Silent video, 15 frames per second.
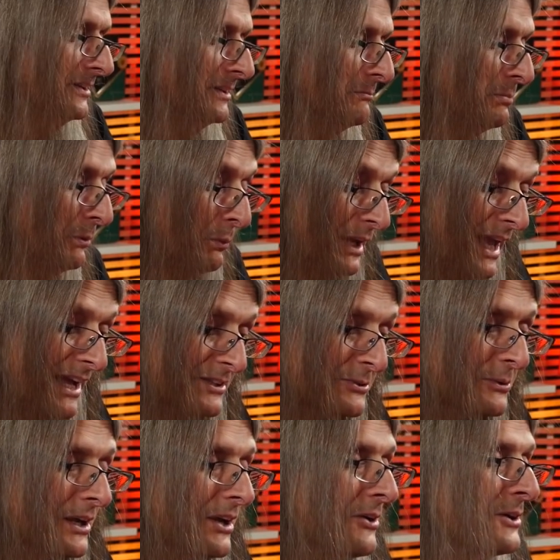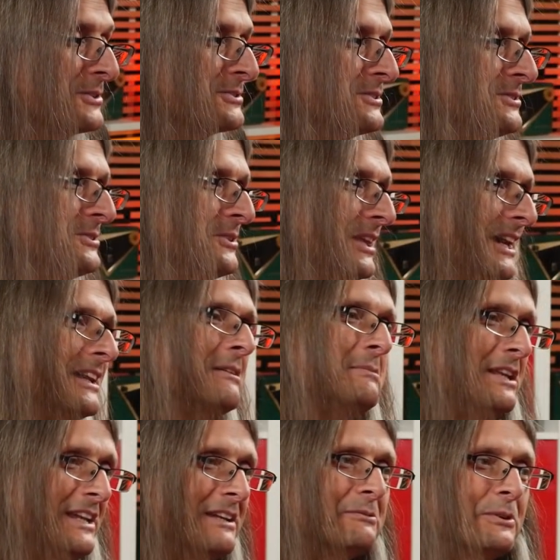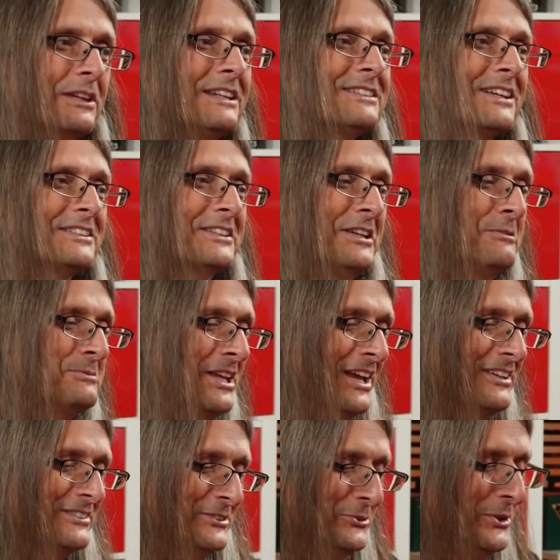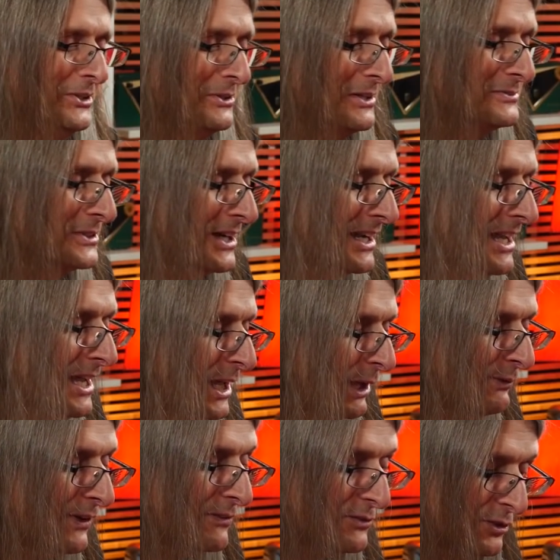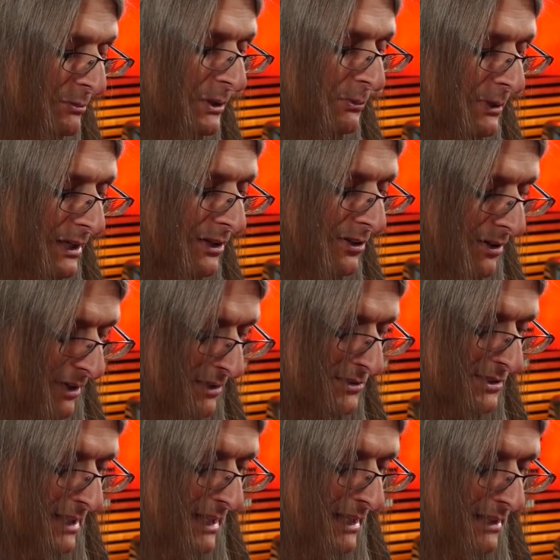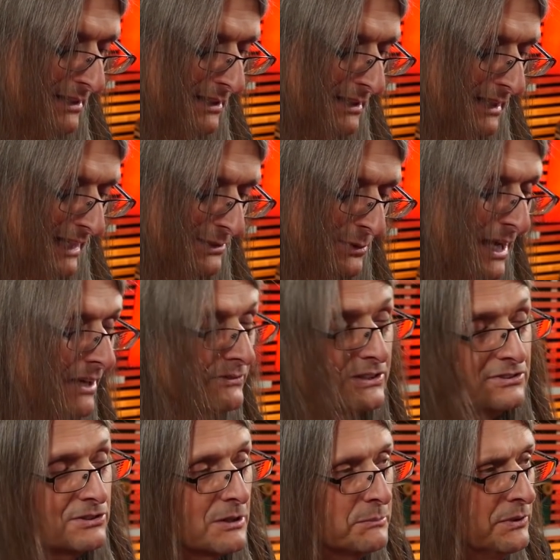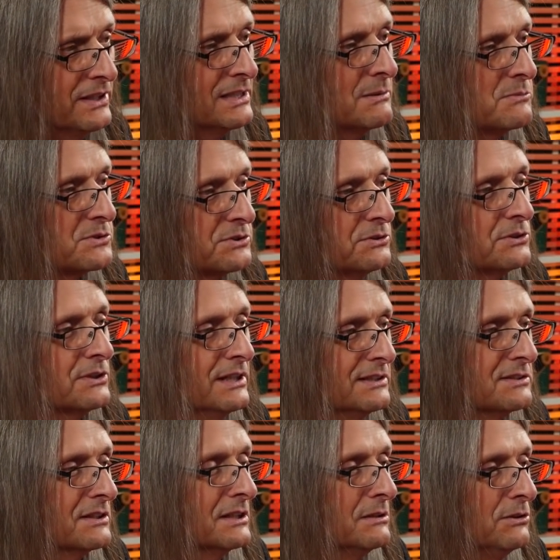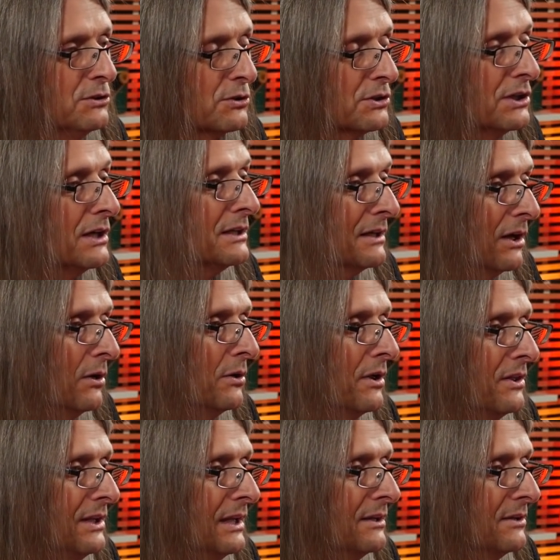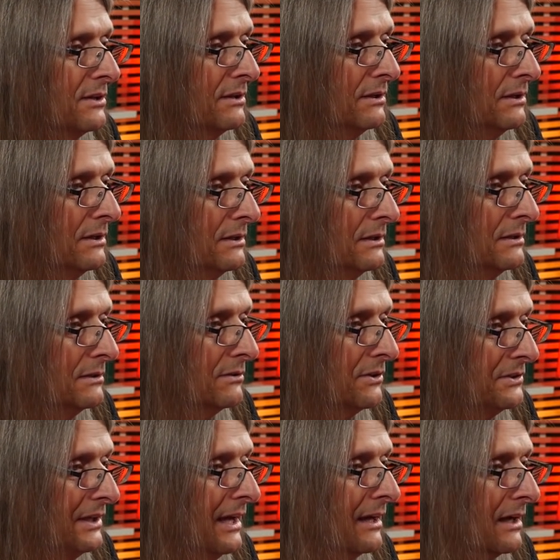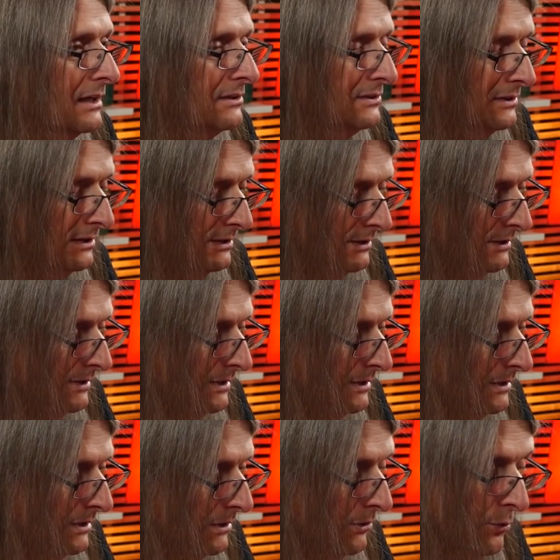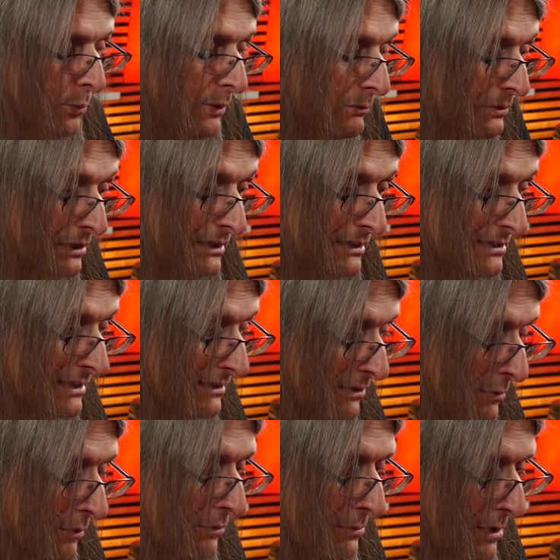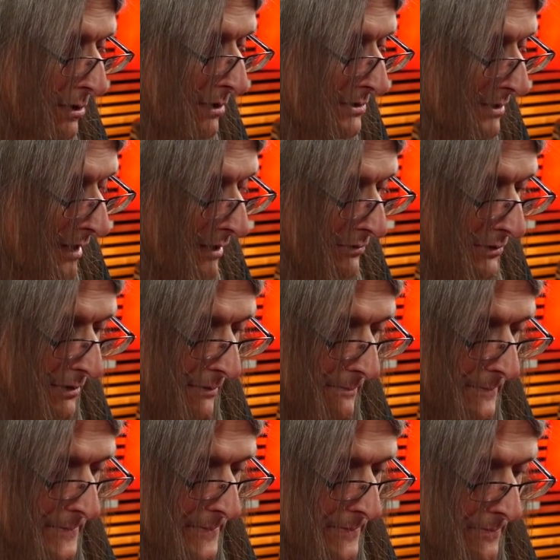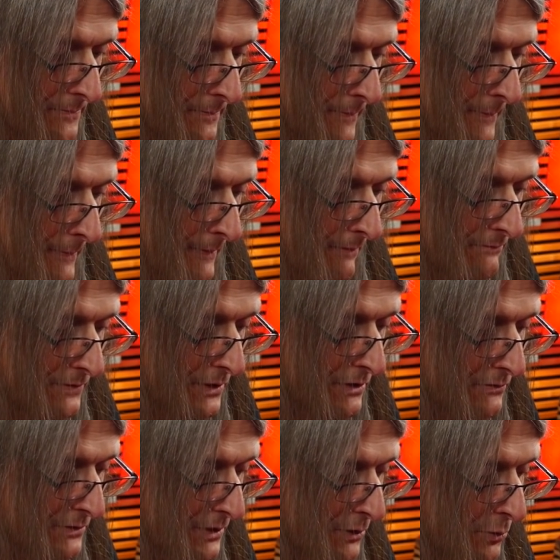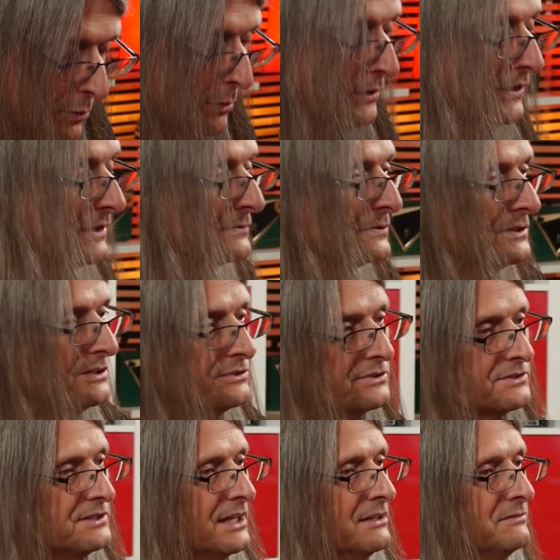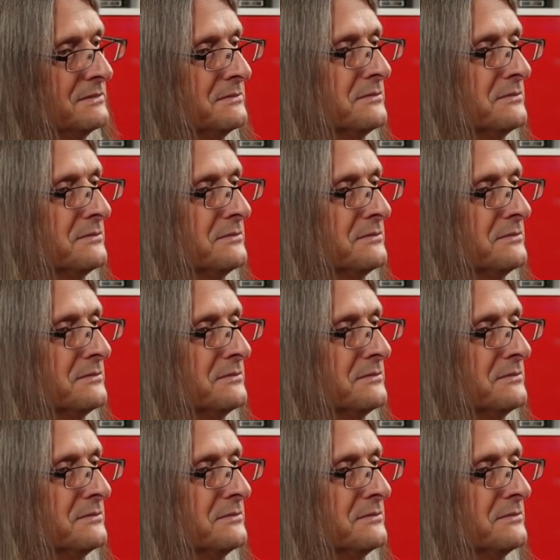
But we had the right cards to do that. I mean, it really does come down to what you have in your hand. If you have too many red cards, and you have to start playing them sooner, it's gonna, you're gonna go to the end of the deck, I think. Although we really did. There were 3 cards left. Very, very cool. Well, thanks for teaching us, Dave.